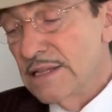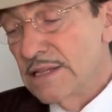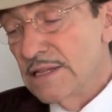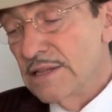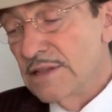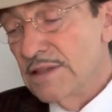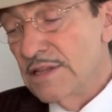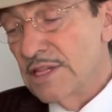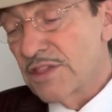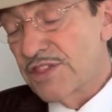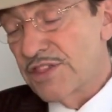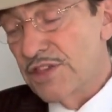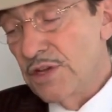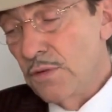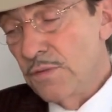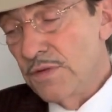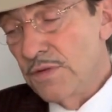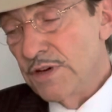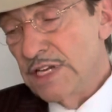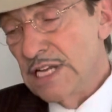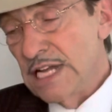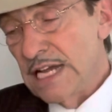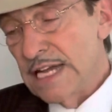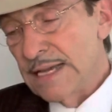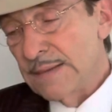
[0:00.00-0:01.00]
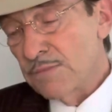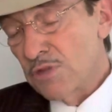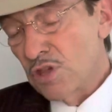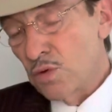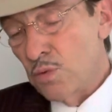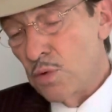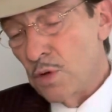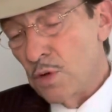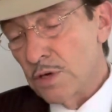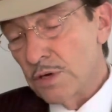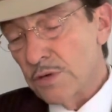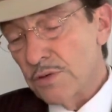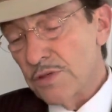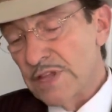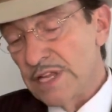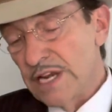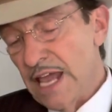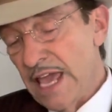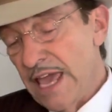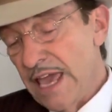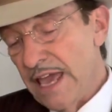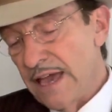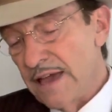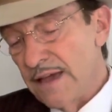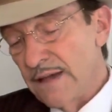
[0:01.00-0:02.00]
The silver, dimes, quarters, and
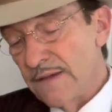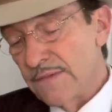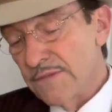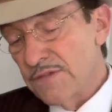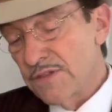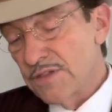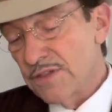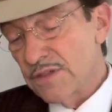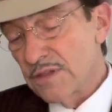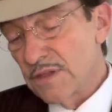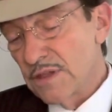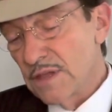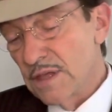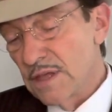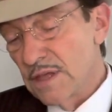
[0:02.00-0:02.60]
halves,